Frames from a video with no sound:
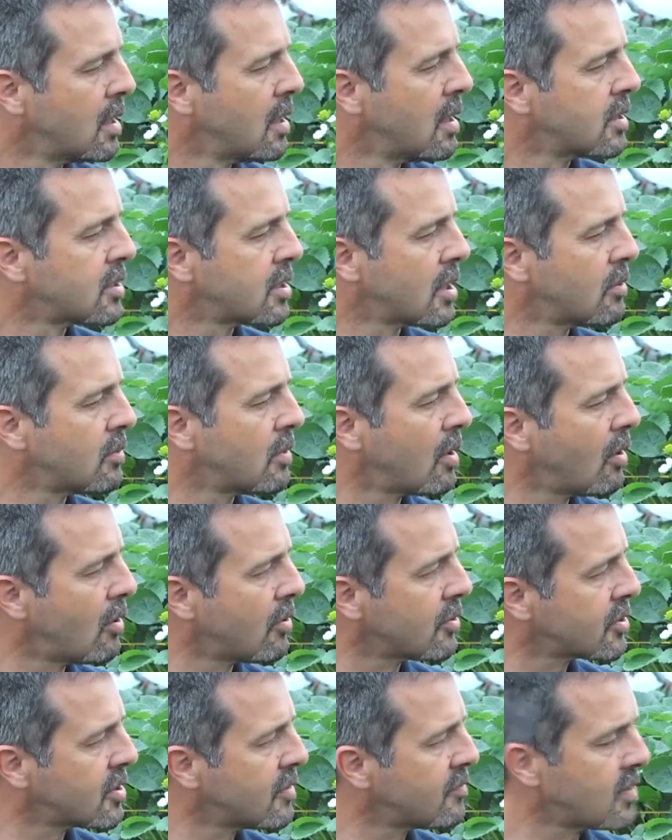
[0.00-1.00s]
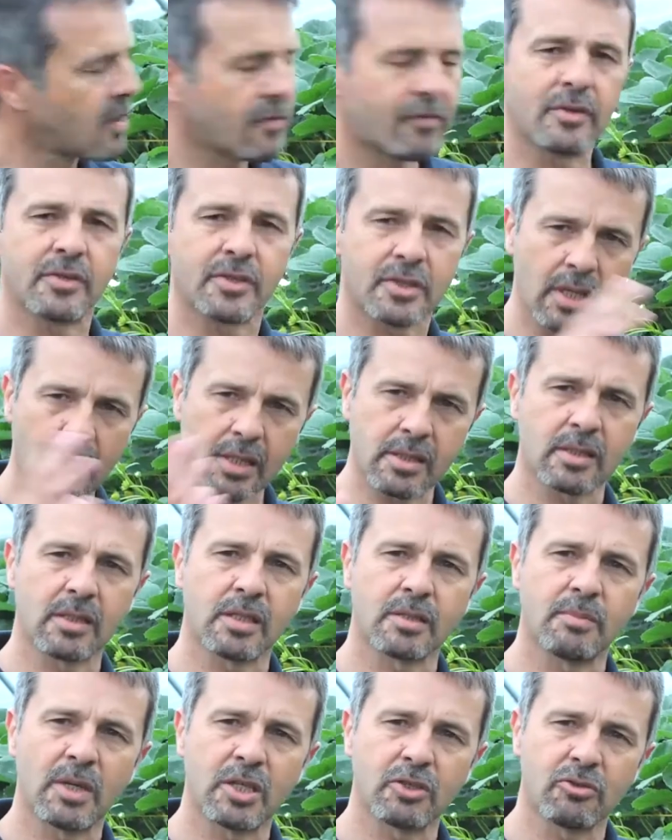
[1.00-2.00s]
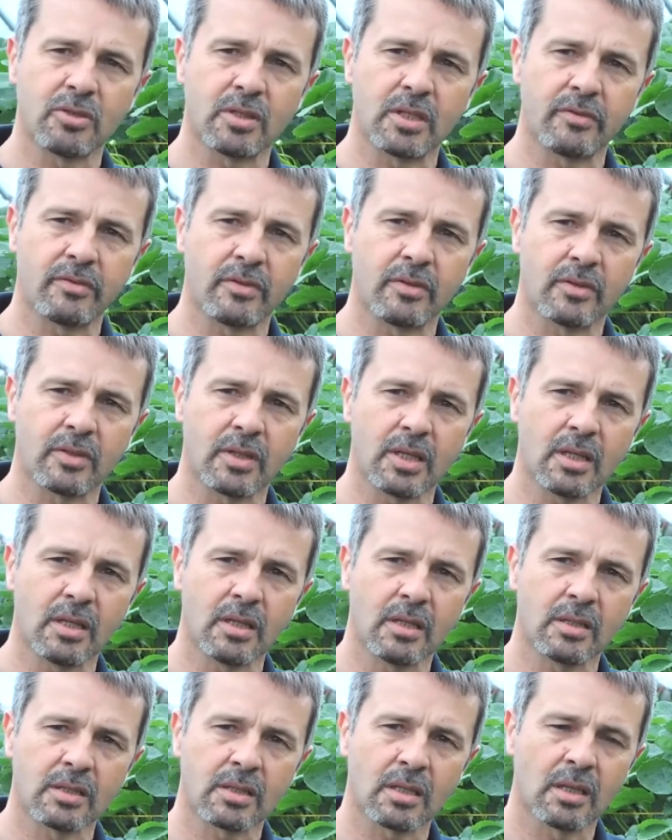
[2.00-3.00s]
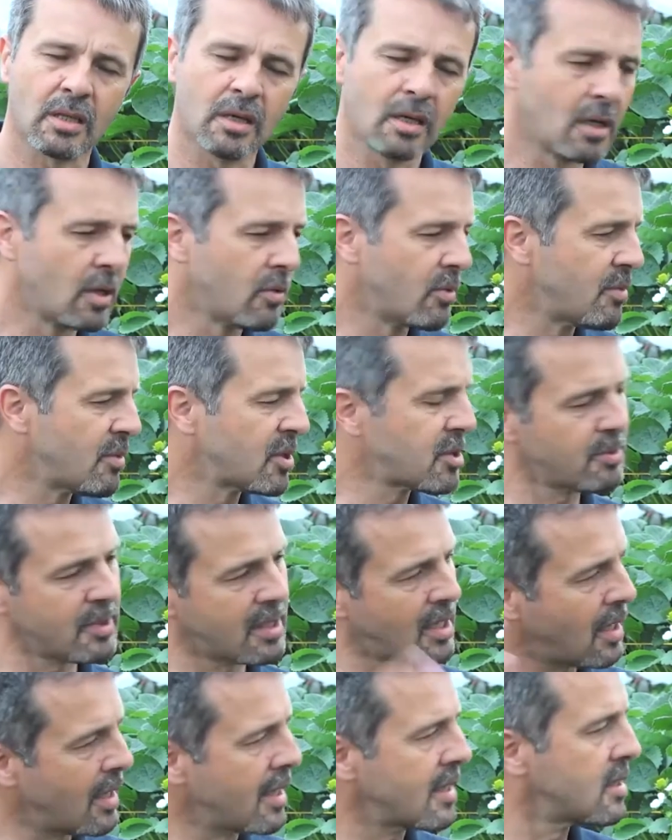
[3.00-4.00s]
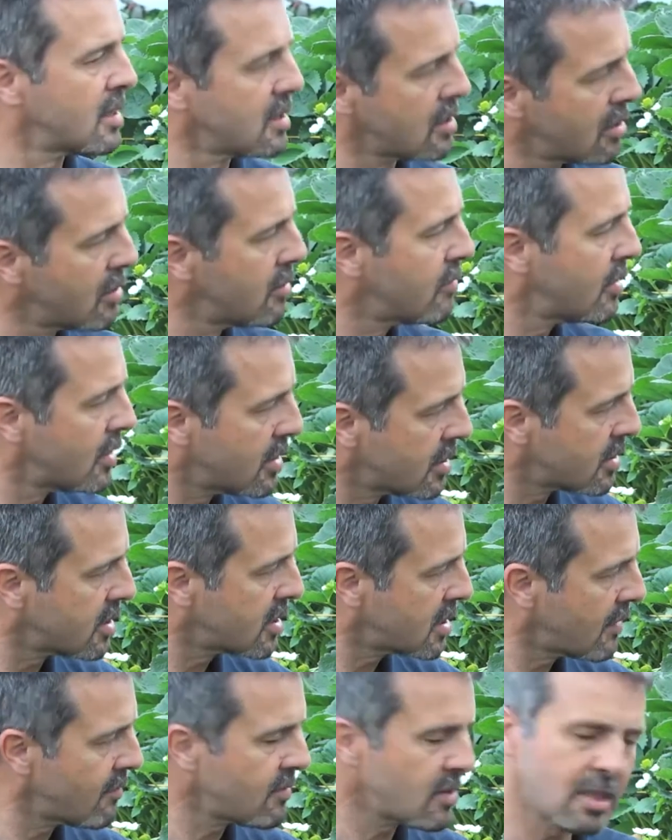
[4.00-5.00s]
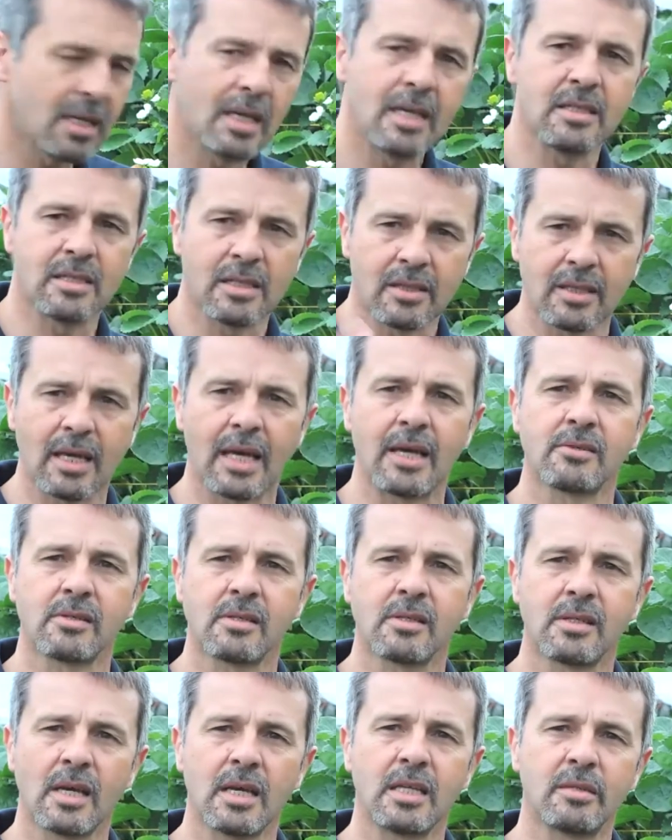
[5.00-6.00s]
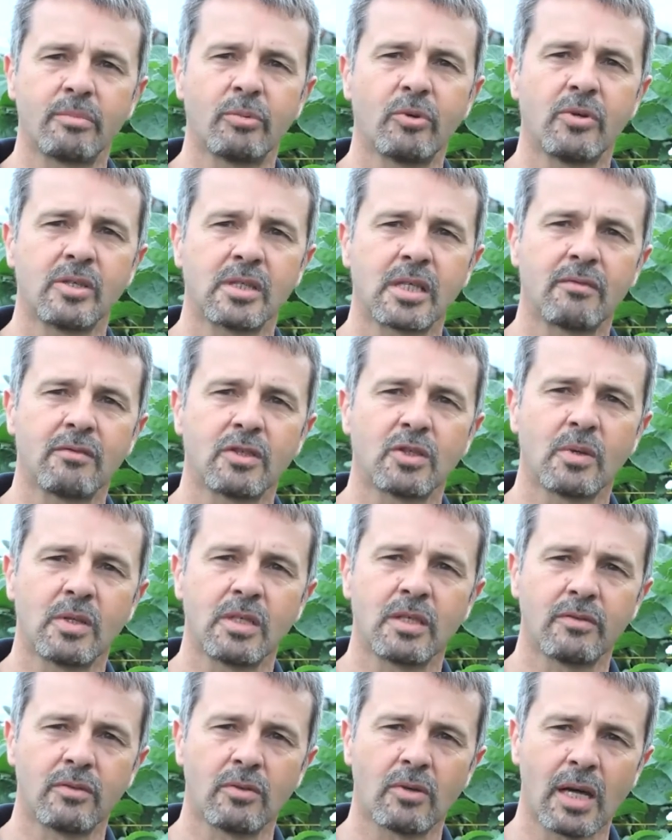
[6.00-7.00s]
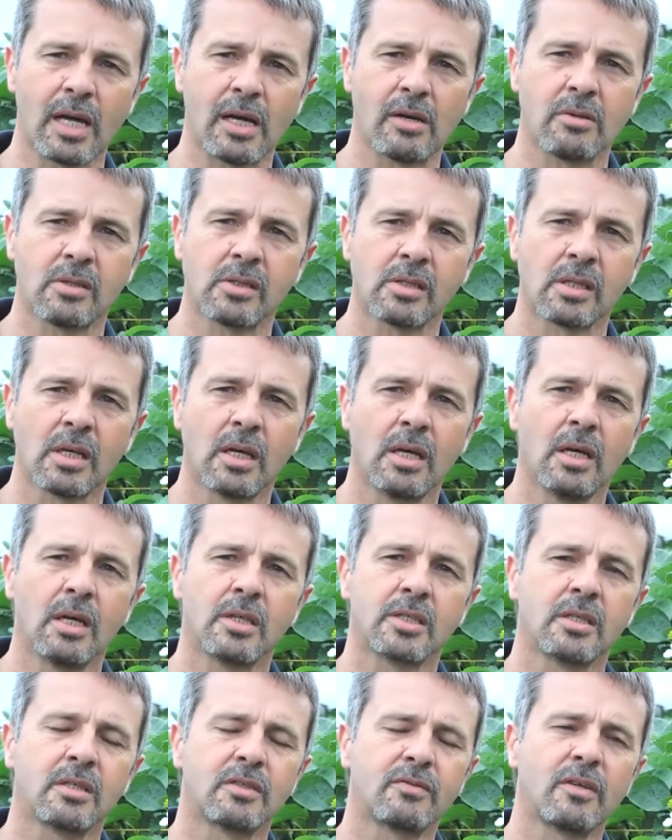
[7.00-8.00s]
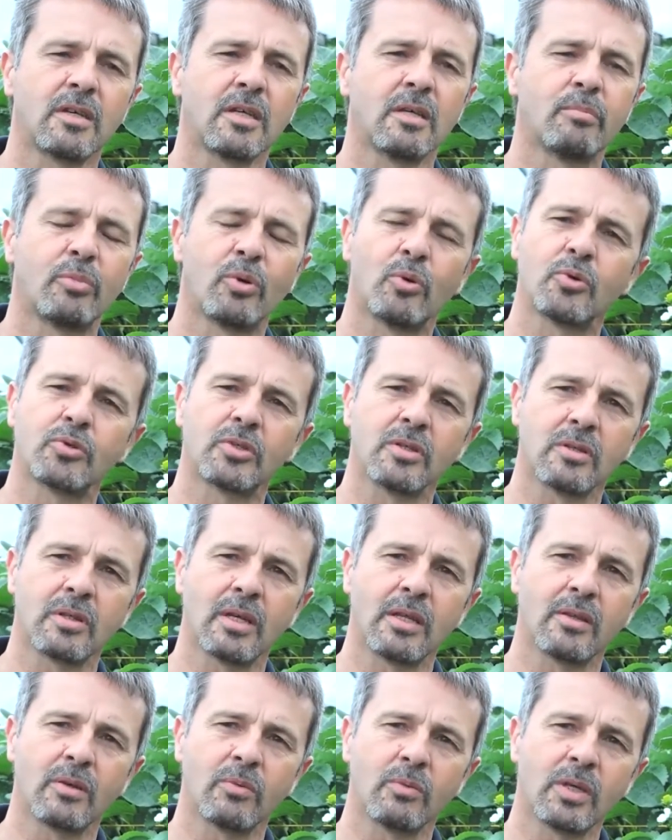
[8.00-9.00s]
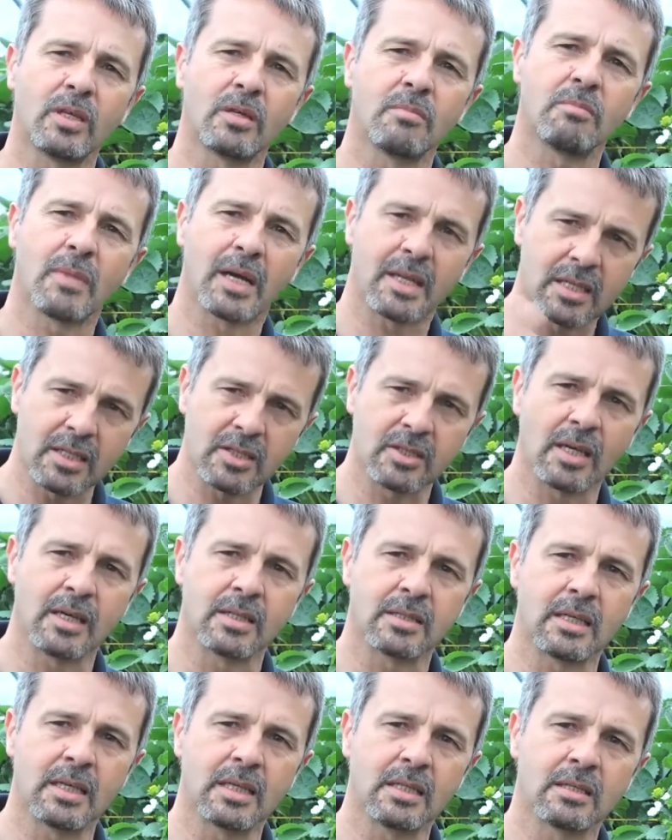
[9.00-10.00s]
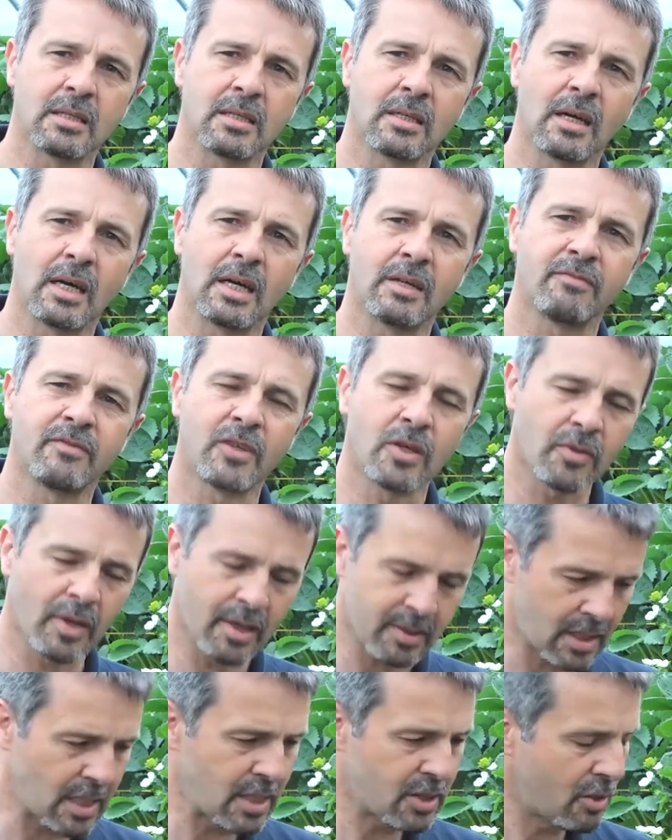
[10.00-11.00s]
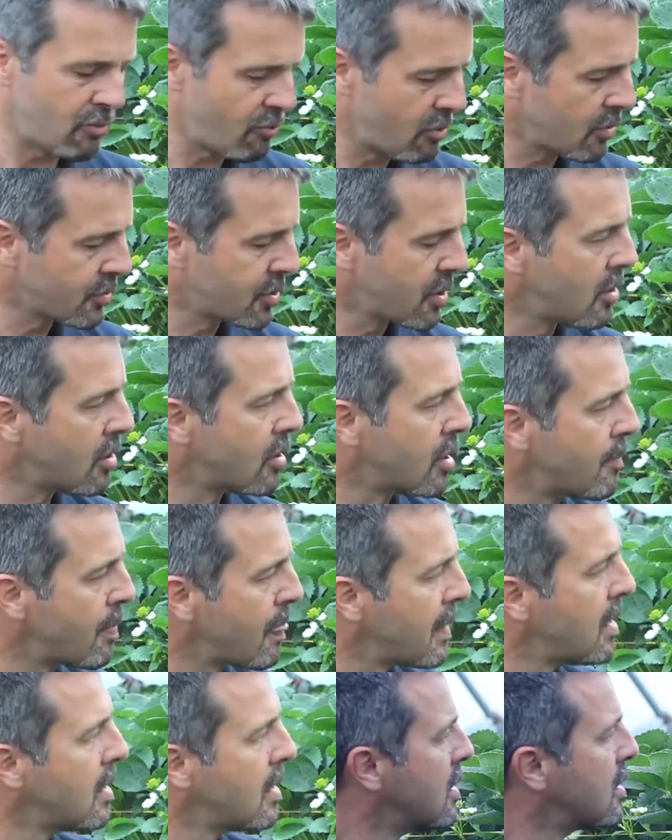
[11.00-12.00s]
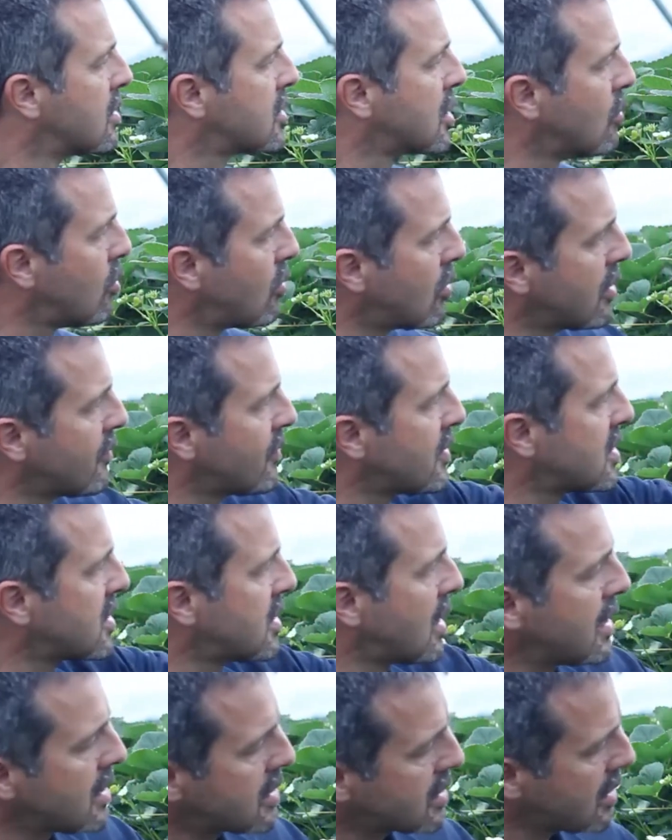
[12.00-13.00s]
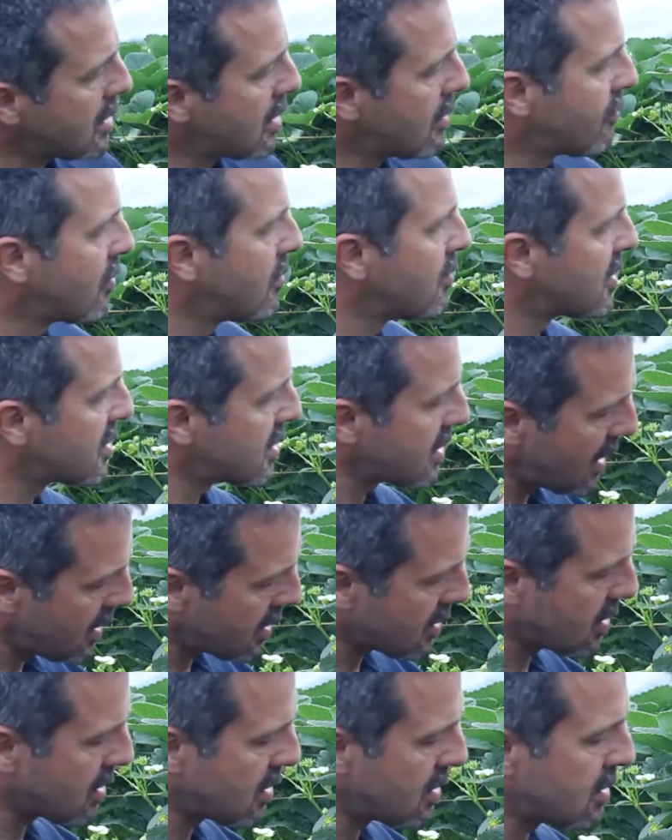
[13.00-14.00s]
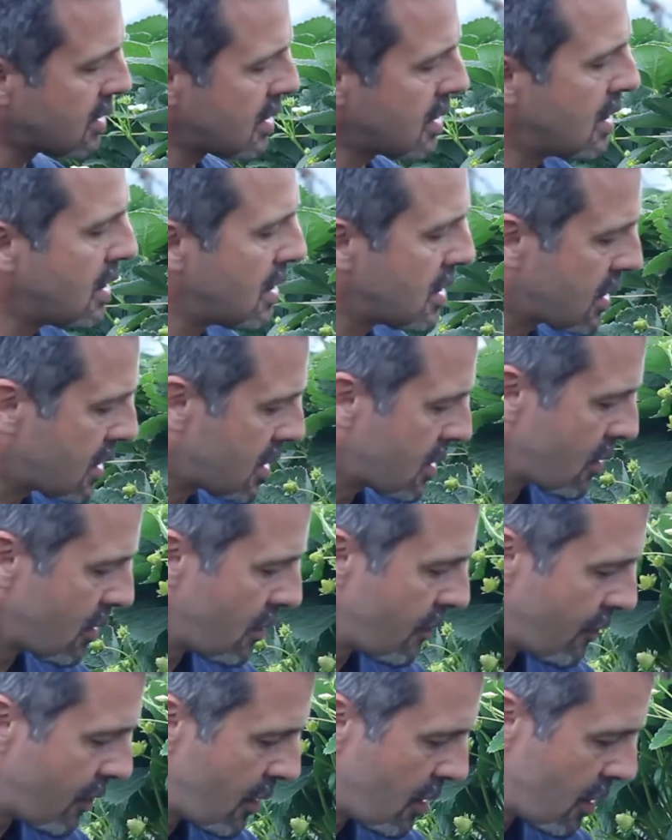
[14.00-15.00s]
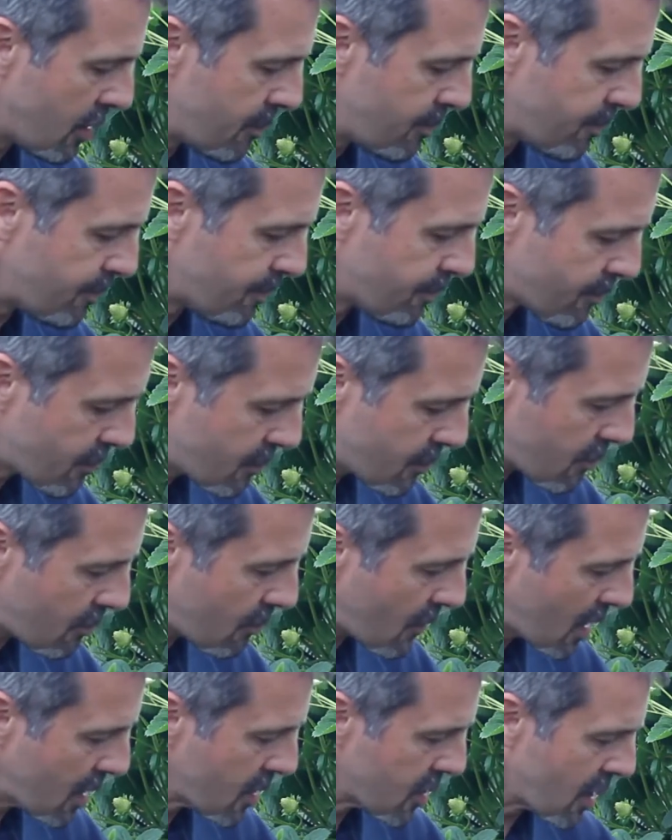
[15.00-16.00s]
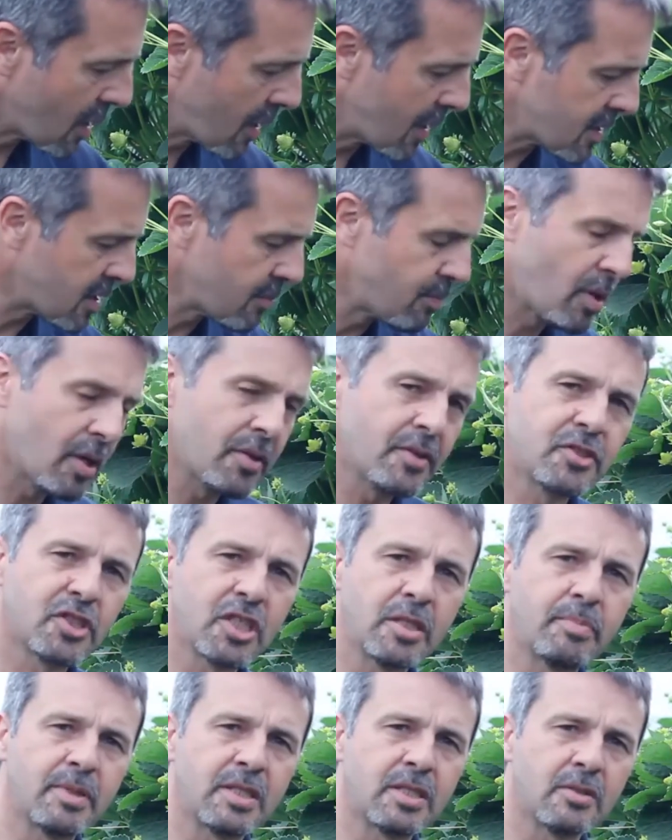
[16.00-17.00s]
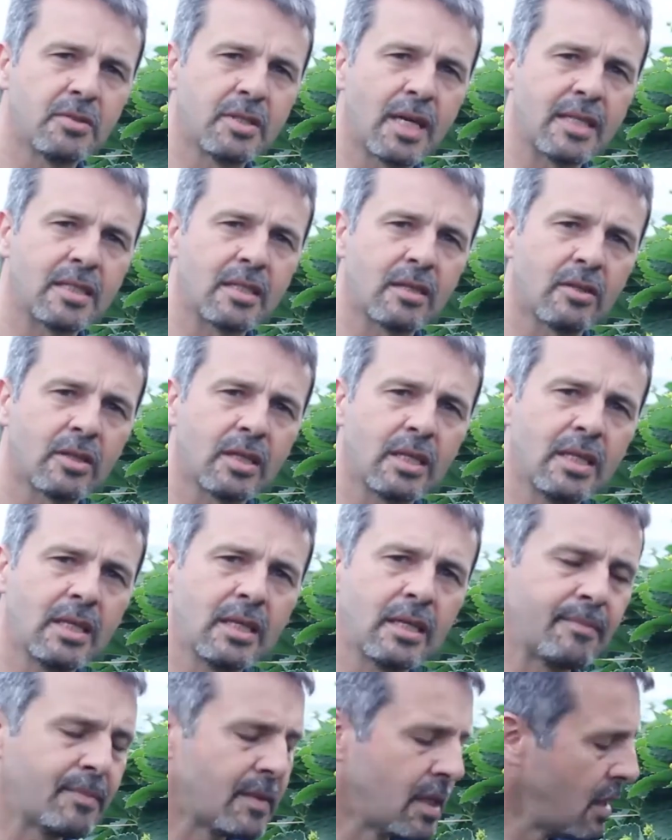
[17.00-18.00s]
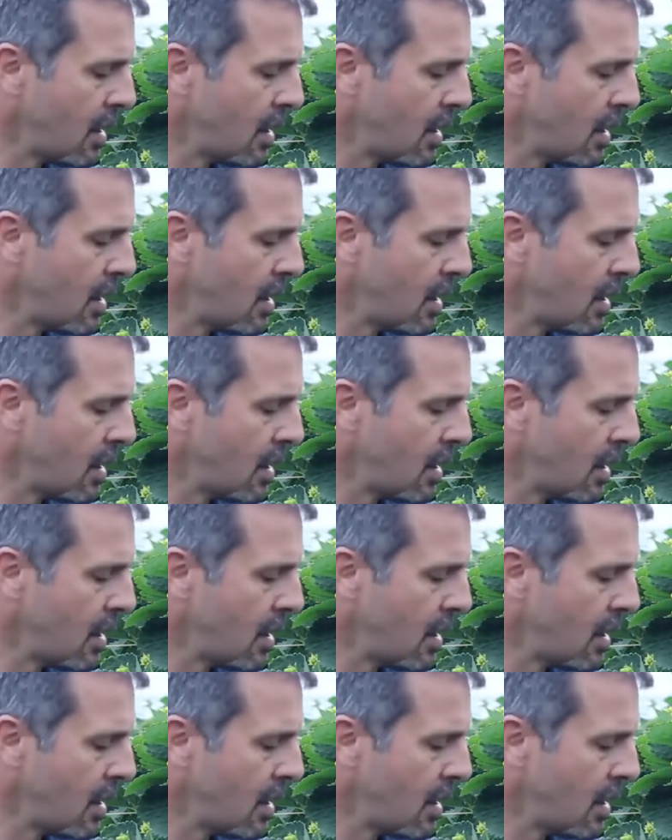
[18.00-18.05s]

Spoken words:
So lots of different sensors measuring different things. We must be collecting over 70,000–80,000 data points every 24 hours. So it's very important then that we can manage that data and view that data in real time. So all of this data from the sensors is sort of is collected by the GP2 data logger here.